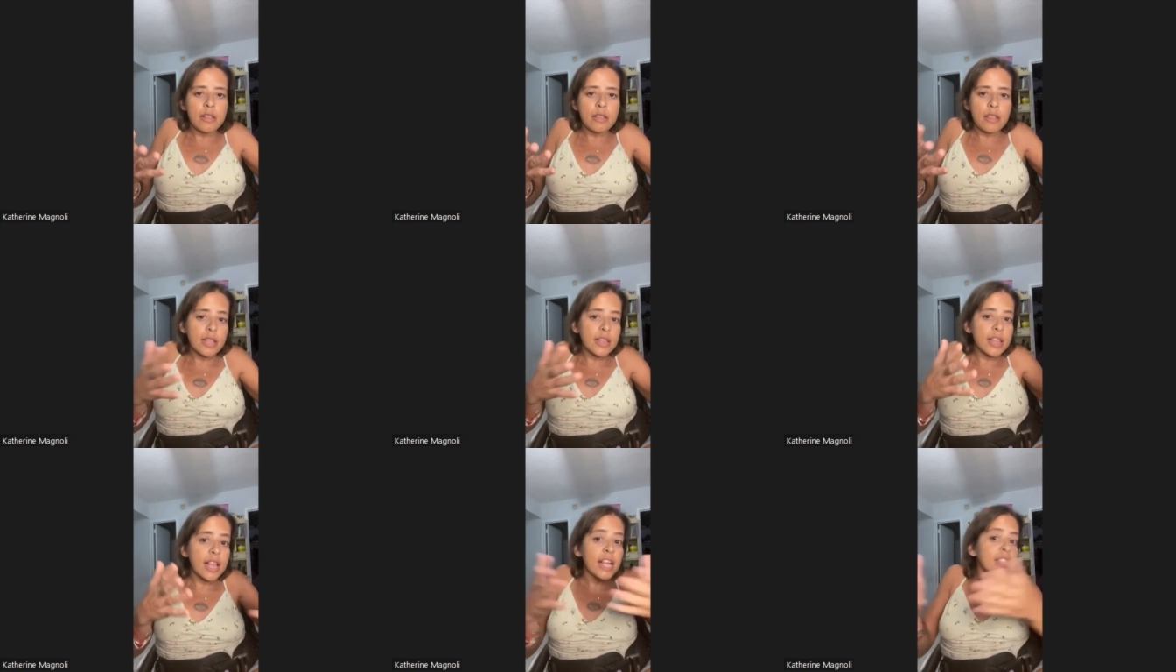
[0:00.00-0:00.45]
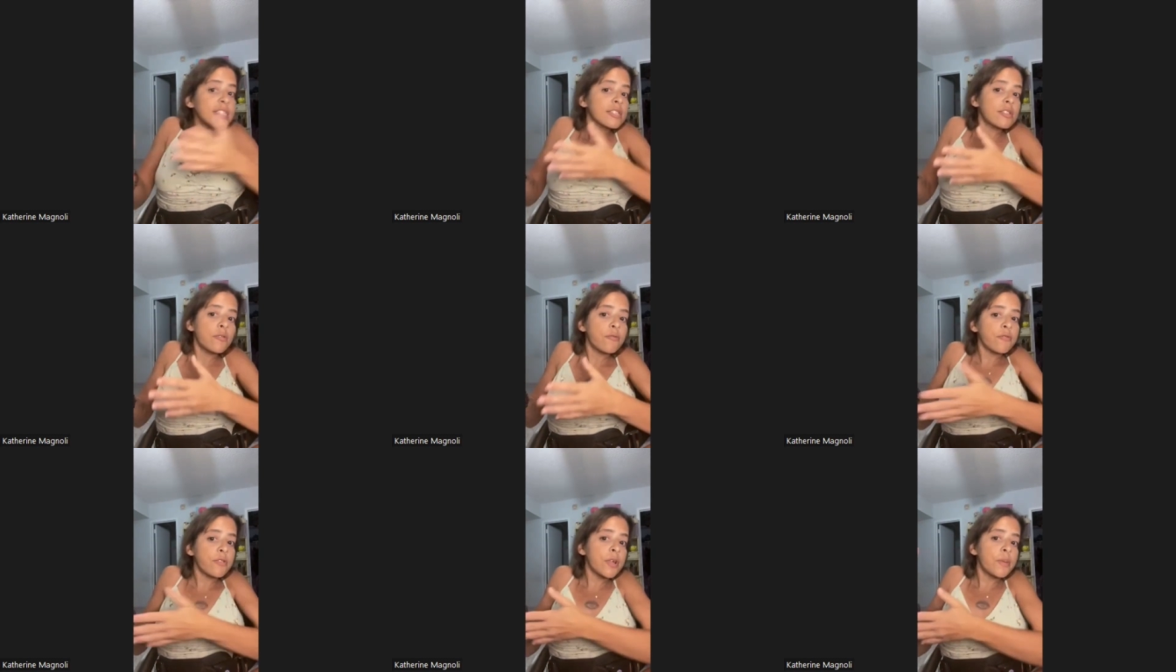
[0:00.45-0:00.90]
Like that's
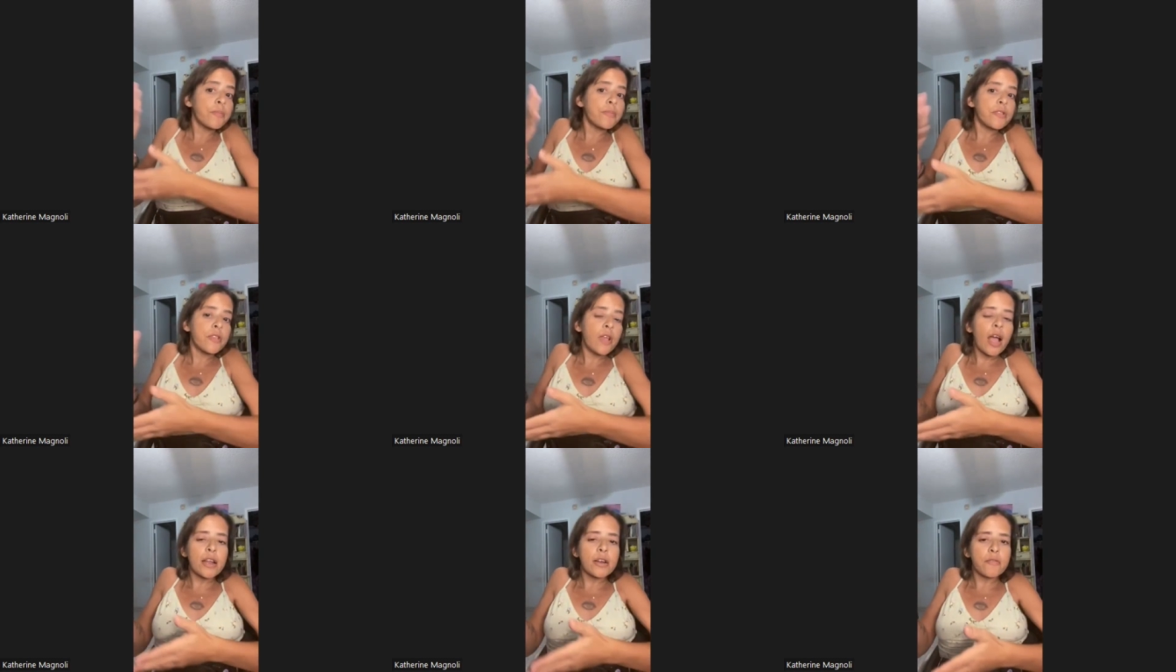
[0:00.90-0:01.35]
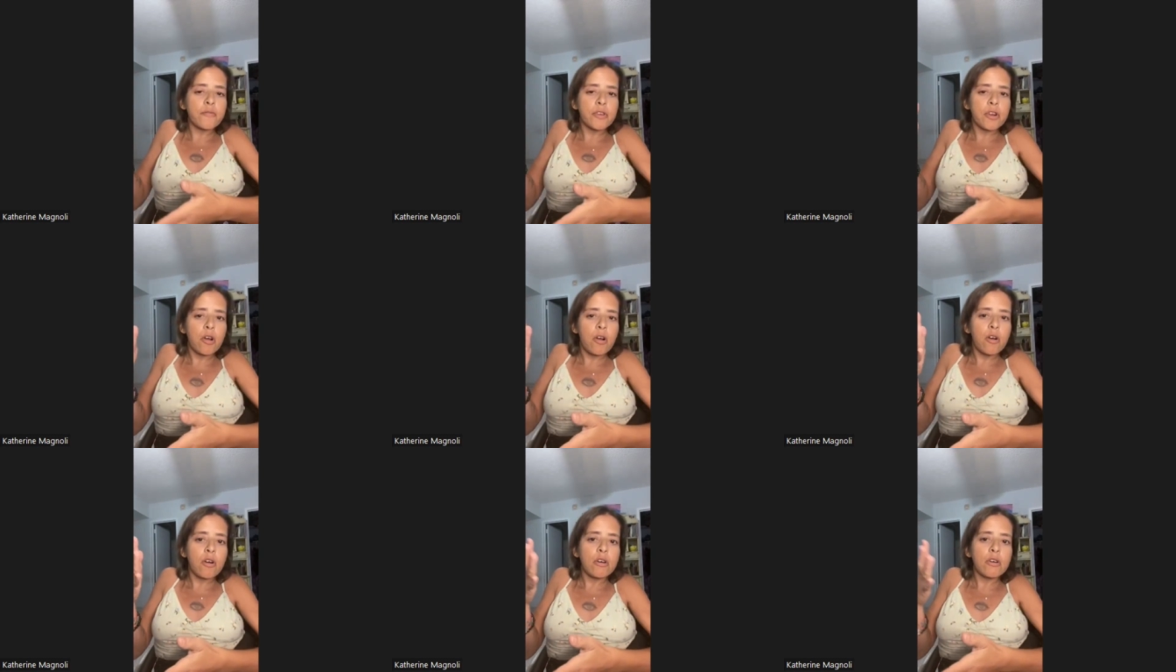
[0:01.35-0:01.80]
the flip side of
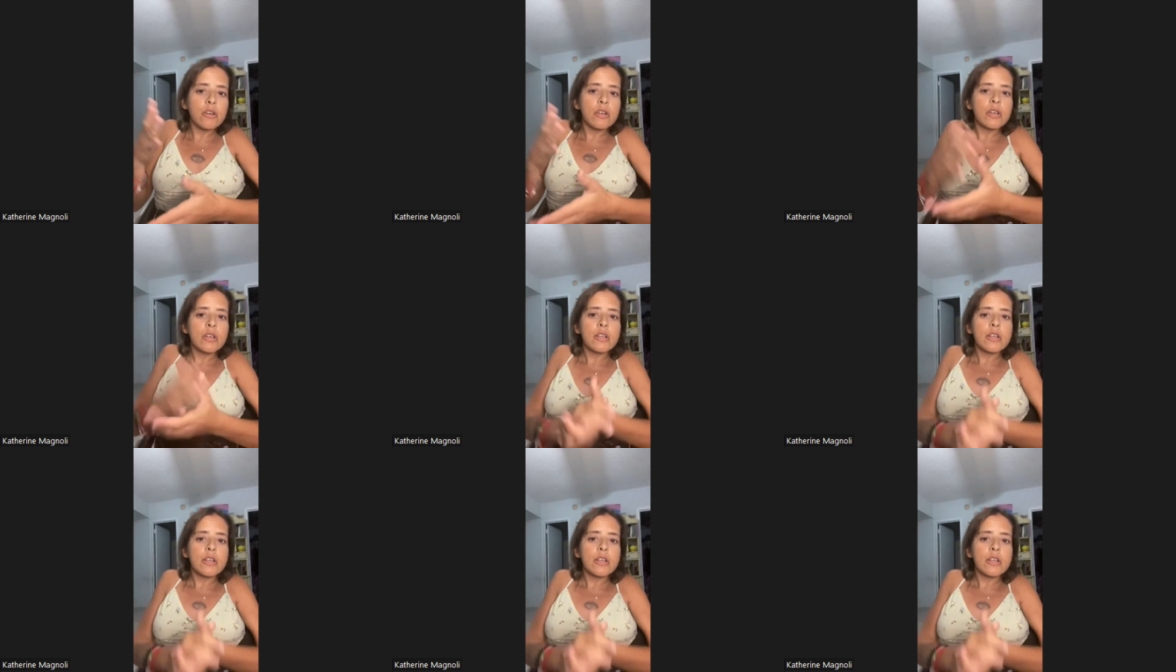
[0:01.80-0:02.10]
it all.